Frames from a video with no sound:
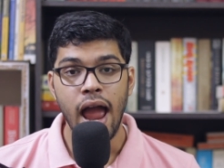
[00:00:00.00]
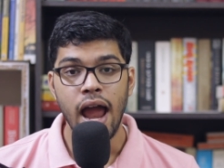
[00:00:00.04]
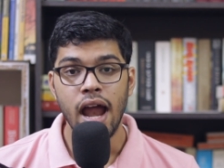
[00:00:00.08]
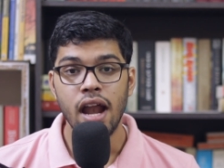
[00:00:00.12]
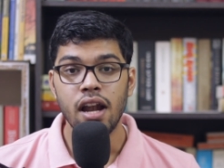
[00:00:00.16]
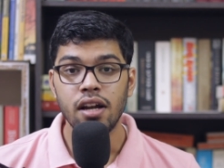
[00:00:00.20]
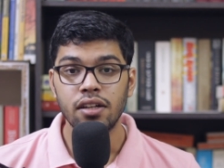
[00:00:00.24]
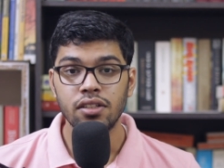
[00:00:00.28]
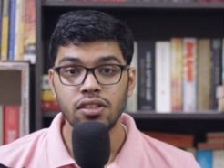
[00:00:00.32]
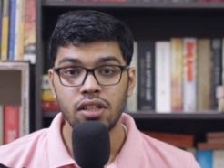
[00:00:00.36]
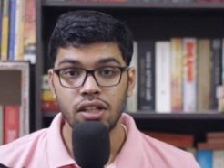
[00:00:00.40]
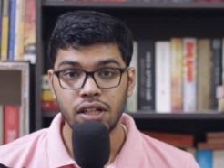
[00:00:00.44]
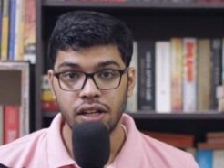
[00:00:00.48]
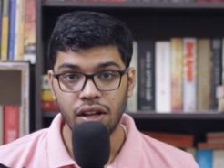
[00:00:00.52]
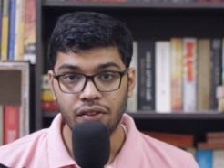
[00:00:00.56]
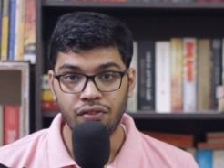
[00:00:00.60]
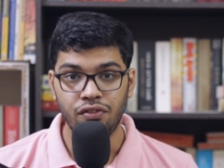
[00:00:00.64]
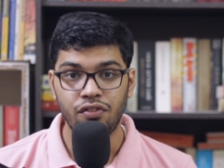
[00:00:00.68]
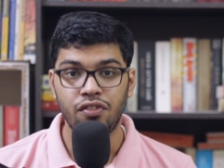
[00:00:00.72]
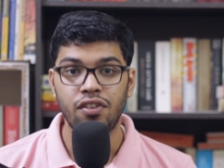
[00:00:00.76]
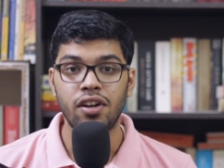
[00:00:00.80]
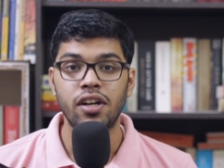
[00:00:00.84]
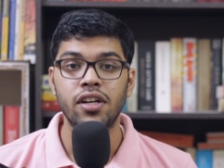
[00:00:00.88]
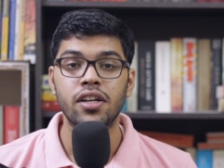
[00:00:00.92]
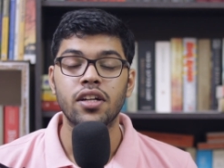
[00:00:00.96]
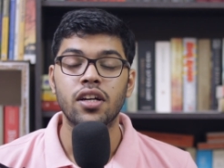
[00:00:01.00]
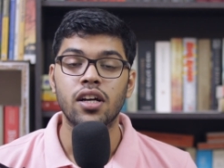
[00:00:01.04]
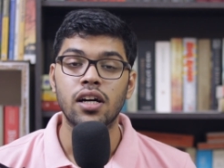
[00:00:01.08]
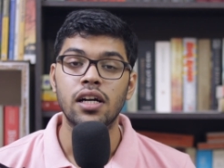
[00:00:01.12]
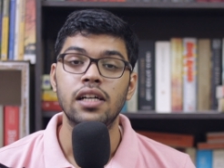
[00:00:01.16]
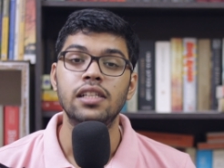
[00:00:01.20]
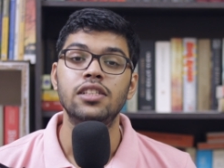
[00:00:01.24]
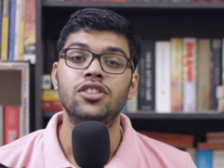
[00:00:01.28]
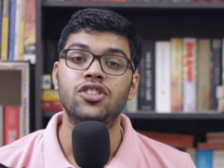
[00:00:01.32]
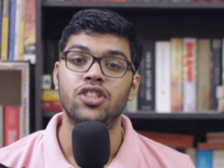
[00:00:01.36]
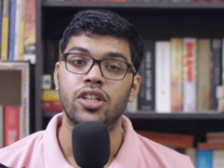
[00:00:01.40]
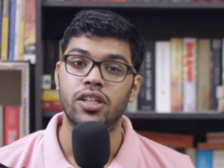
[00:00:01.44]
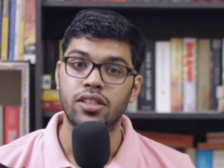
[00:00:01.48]
and the different
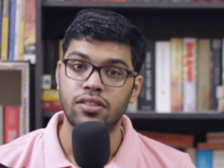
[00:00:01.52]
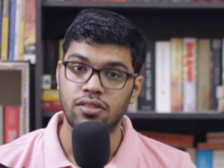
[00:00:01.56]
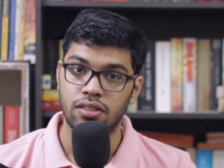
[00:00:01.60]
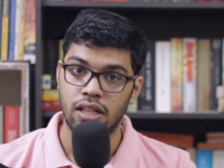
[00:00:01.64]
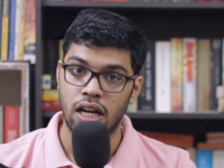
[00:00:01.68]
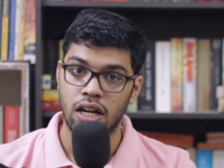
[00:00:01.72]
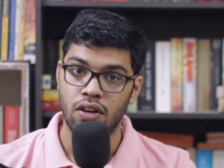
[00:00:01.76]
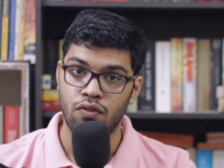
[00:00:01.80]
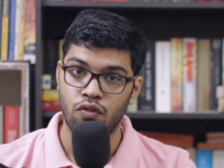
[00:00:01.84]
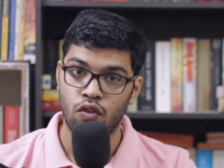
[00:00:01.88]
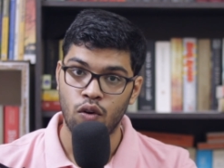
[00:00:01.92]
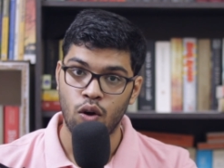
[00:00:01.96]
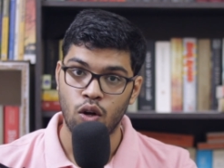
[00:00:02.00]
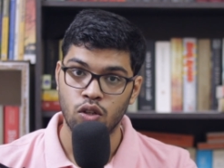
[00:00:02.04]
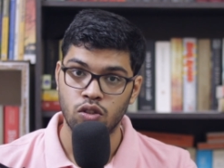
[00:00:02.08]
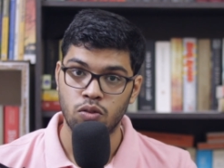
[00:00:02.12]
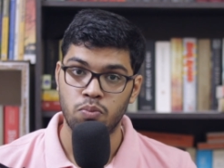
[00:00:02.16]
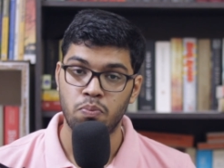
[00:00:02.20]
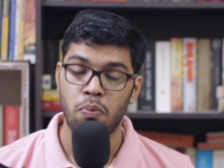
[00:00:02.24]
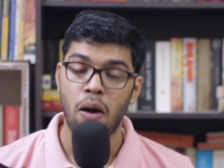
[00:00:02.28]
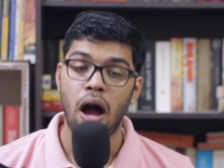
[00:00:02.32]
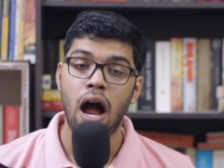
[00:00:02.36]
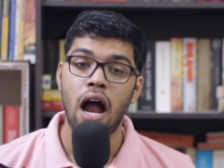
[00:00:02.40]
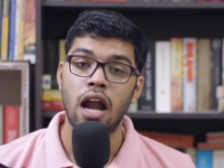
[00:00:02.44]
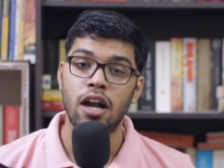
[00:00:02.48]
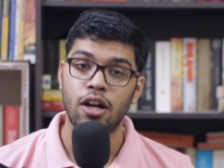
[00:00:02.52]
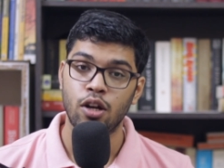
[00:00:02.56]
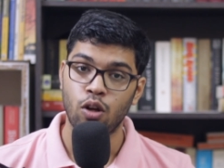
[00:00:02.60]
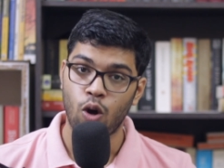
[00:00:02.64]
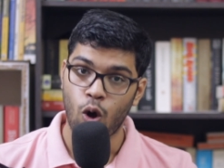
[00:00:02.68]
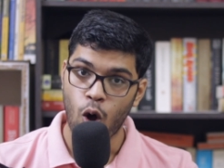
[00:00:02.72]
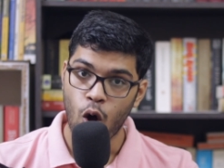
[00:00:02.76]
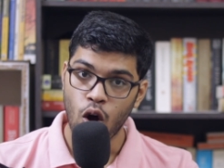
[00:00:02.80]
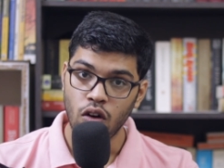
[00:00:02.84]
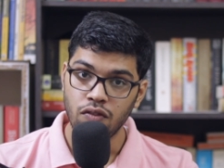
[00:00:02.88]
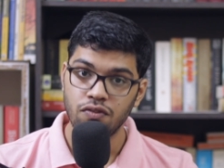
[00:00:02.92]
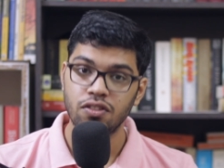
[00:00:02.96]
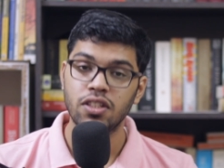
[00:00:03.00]
cultures that was part
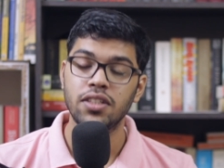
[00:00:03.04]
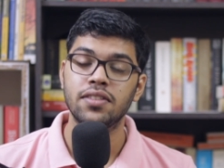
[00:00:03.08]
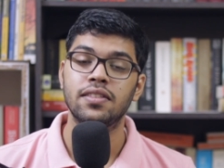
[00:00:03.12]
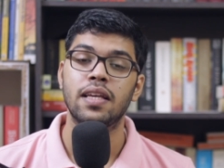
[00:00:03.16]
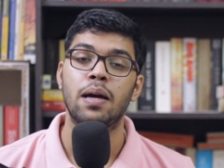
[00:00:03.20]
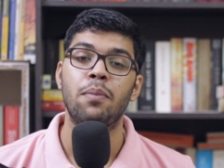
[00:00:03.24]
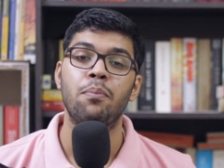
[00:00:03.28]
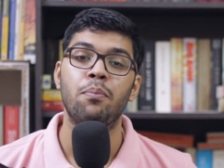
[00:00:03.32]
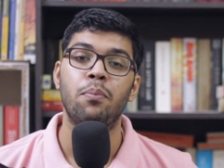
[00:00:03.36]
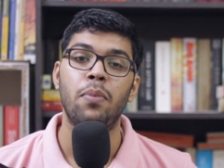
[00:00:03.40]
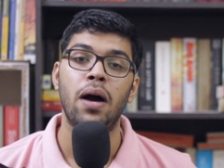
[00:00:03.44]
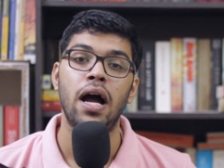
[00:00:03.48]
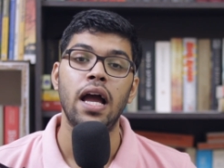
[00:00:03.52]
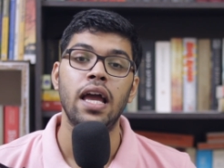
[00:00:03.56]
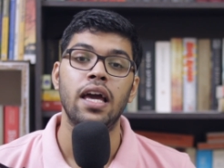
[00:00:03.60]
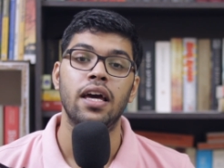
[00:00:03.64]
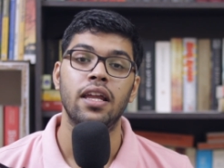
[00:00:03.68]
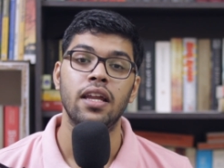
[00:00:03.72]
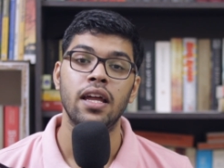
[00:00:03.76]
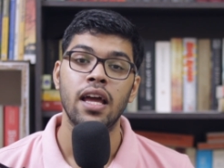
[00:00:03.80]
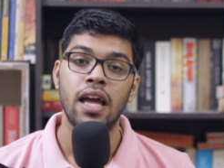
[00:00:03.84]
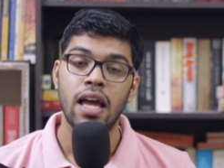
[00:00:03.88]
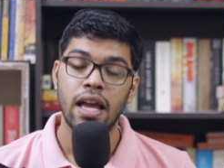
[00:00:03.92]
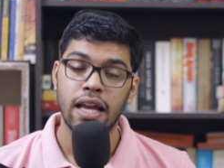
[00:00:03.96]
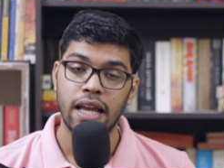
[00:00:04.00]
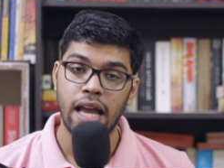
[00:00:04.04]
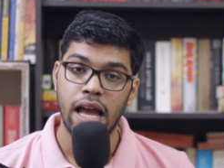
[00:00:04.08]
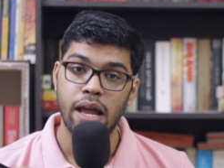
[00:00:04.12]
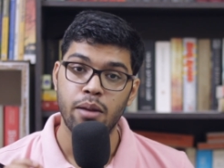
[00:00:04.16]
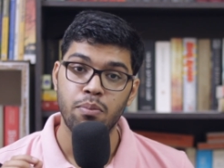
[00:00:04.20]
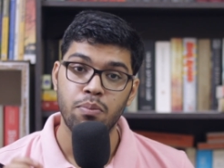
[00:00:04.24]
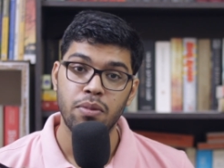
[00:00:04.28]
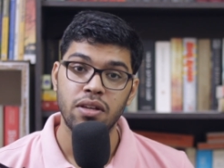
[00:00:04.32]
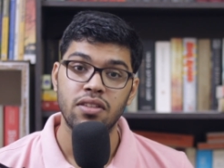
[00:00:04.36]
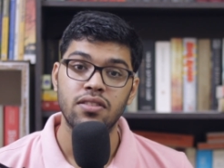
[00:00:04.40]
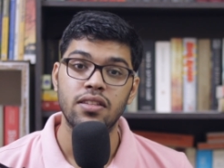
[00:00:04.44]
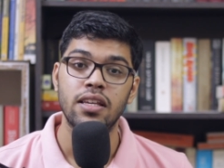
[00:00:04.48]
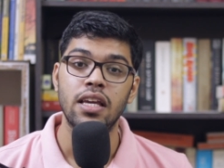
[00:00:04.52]
of this empire
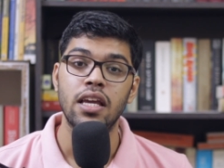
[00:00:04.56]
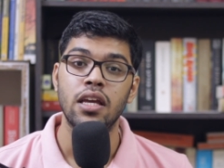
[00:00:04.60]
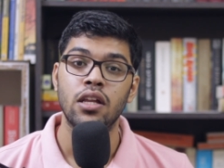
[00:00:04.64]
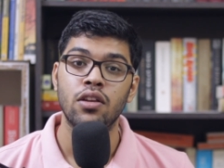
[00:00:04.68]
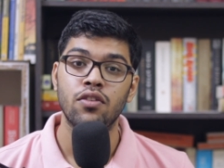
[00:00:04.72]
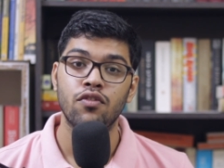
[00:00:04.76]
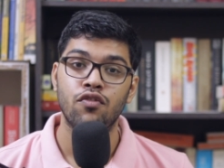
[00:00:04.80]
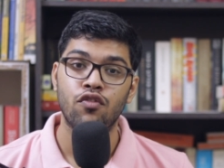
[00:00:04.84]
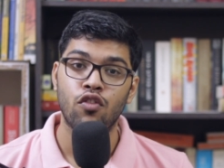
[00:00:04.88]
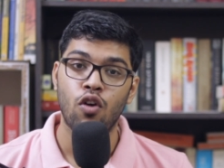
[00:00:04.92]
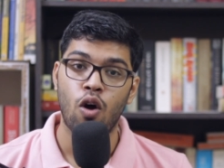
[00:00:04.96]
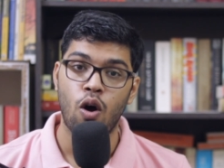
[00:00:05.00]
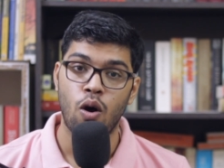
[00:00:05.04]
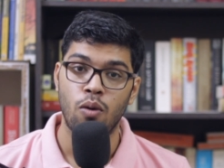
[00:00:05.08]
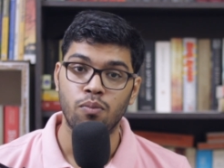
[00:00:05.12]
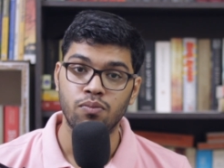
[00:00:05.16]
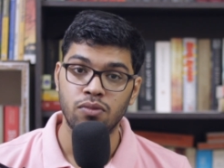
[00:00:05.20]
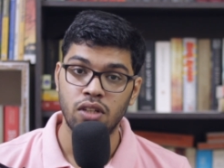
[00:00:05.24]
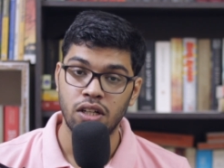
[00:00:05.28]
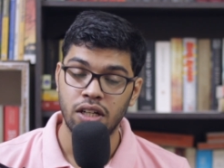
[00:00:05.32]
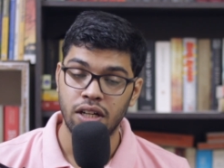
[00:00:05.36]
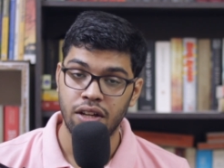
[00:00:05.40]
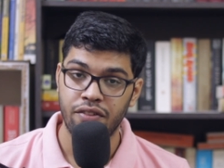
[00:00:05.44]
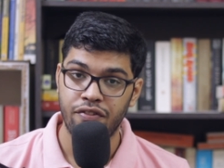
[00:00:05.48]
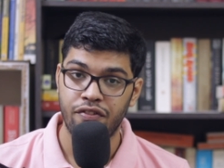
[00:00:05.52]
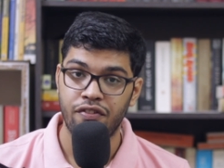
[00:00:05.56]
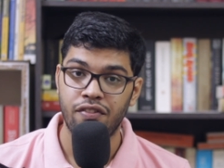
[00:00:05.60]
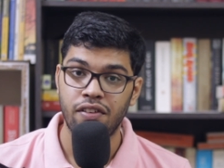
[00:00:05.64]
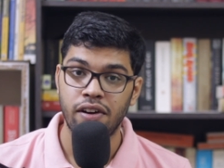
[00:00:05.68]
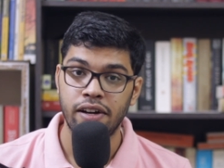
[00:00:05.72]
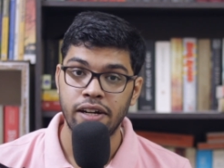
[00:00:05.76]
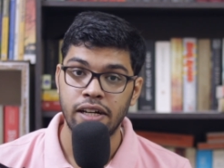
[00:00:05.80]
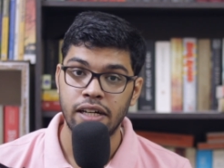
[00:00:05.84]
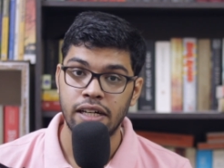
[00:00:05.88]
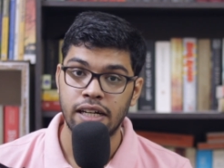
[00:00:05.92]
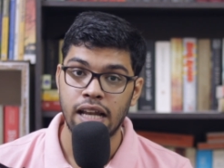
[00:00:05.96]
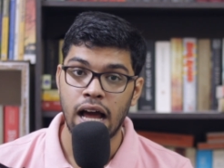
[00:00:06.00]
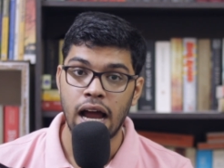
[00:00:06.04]
can be seen from the
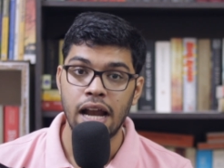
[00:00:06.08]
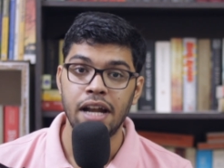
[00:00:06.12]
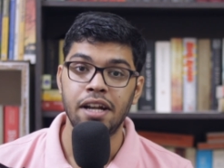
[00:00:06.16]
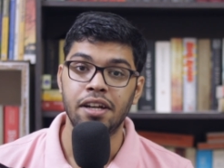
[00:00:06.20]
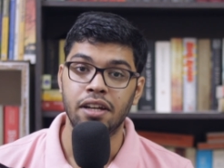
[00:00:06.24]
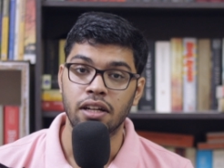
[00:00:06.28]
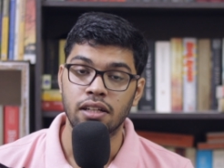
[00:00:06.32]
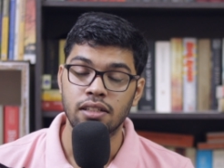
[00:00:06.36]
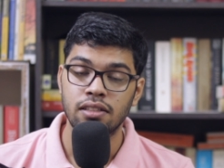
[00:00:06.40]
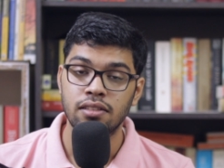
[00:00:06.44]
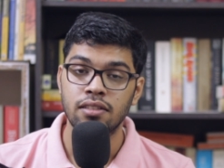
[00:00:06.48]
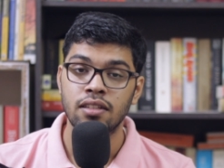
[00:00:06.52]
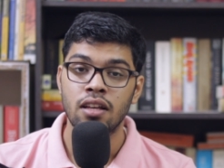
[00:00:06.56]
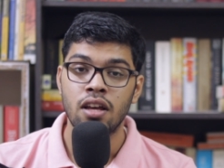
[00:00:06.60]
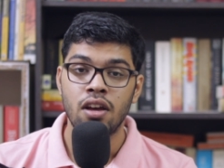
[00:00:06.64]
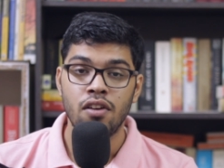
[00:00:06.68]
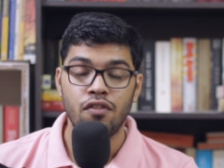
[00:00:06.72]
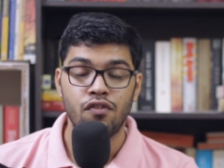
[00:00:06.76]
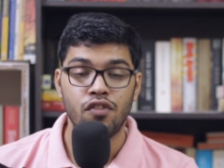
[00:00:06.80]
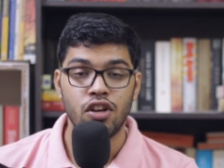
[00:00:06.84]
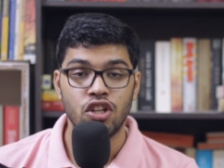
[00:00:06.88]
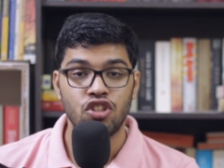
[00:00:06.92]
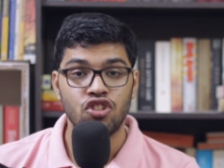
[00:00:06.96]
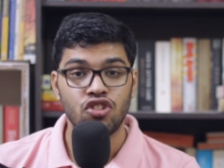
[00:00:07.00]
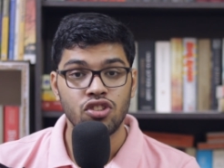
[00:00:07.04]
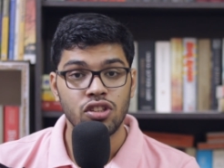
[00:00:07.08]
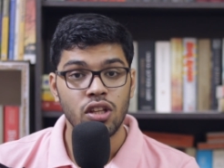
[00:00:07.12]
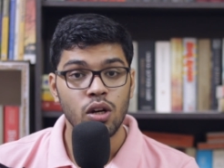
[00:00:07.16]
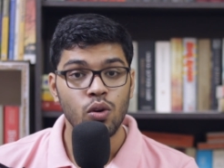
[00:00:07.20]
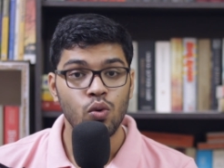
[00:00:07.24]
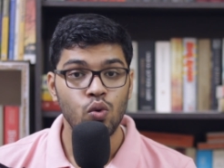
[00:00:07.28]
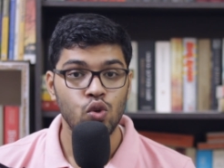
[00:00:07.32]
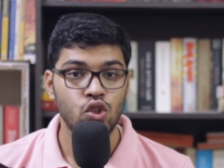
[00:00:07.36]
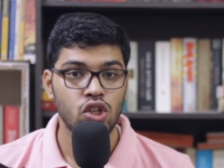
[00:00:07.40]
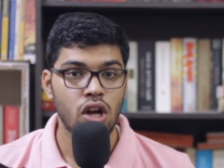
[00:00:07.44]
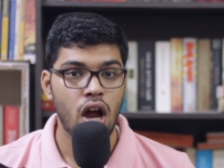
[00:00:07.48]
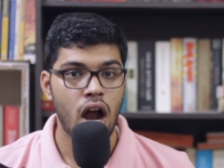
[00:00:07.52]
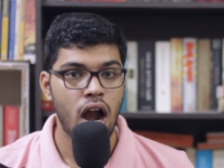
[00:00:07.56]
different titles which the
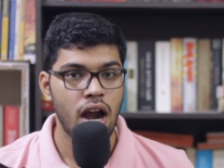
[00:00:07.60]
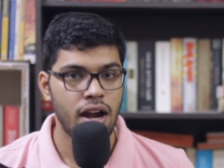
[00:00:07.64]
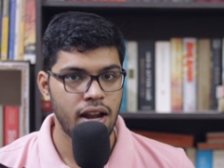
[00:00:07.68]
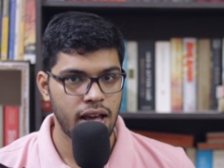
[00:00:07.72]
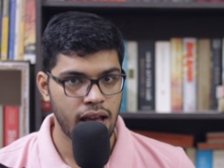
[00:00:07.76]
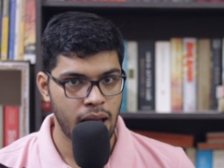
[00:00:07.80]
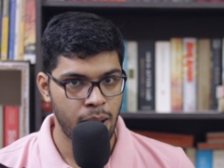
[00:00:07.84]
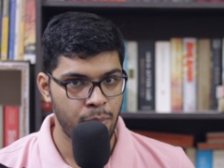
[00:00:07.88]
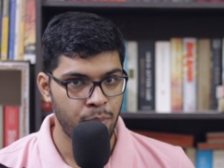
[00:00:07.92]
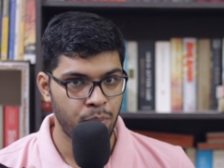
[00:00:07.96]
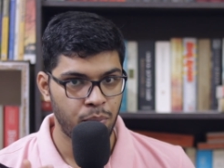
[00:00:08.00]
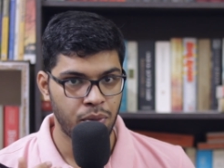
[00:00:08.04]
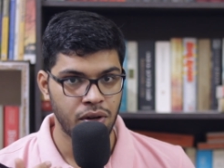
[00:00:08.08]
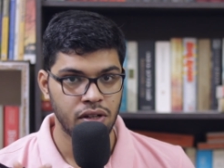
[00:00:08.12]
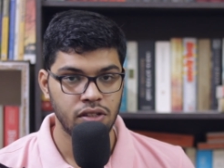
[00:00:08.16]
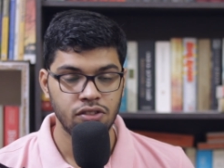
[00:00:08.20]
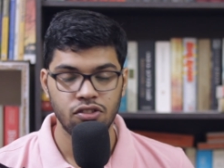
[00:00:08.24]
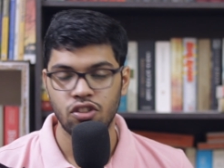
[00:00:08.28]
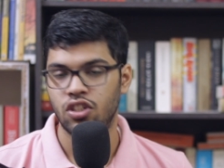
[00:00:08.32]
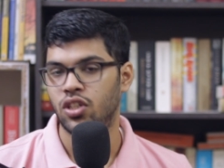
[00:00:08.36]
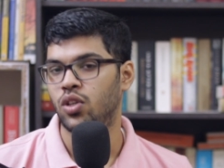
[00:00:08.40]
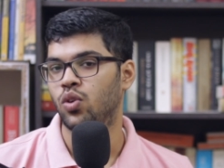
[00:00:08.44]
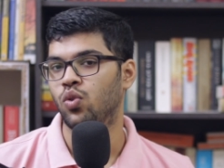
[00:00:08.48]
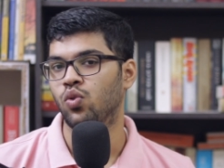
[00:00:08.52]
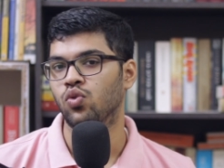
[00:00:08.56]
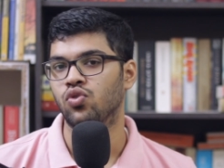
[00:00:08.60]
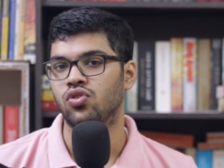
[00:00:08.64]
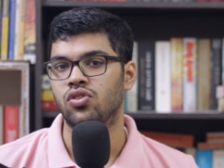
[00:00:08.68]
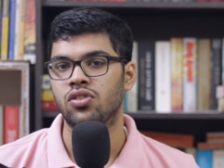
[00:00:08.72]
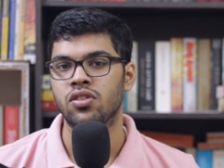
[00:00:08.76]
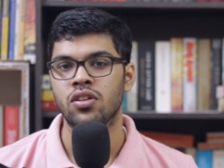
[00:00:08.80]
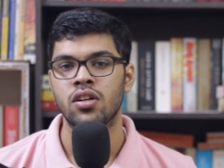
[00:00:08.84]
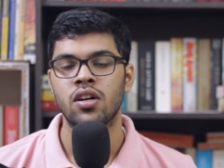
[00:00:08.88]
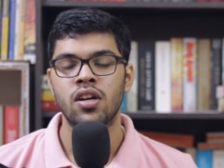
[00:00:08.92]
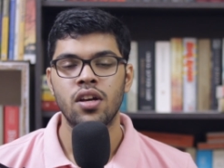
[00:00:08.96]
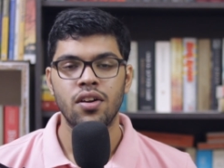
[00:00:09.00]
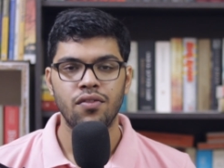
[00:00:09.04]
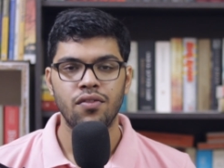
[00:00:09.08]
Kushan emperors used.